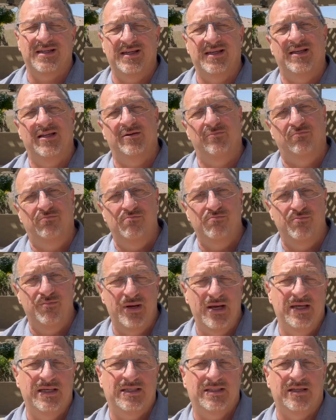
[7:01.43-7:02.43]
in
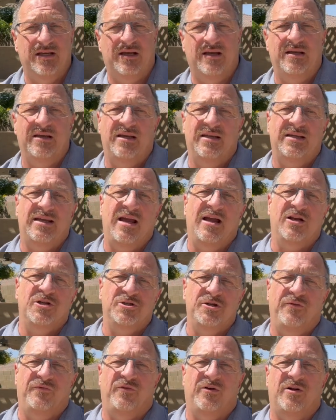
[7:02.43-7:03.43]
Mesa, it
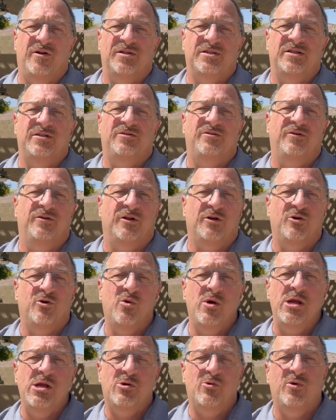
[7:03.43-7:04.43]
actually falls into the
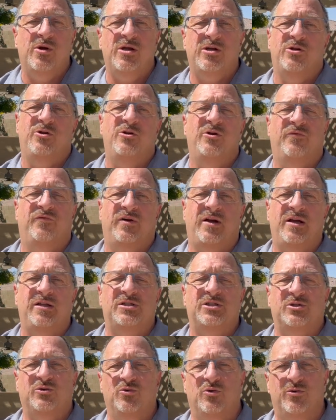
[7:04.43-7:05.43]
Queen Creek Unified
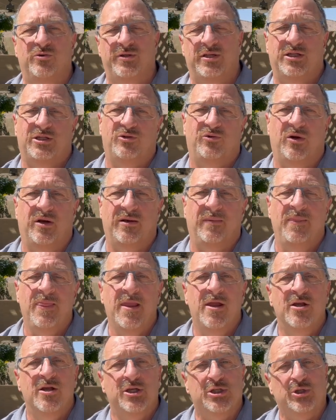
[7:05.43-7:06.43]
School District.
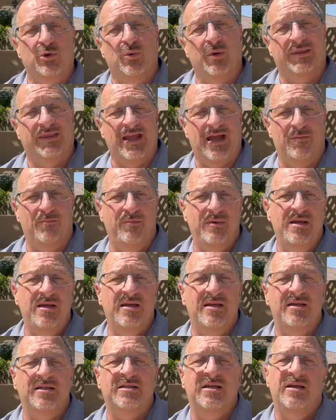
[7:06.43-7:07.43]
So what that
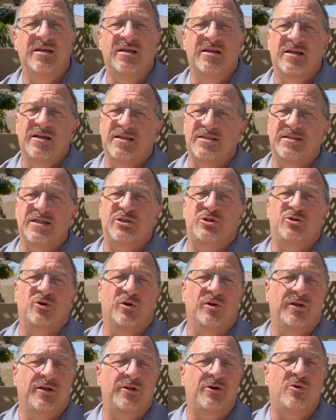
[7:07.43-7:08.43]
means is that your
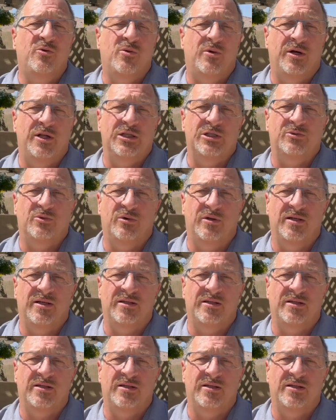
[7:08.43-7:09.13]
little ones will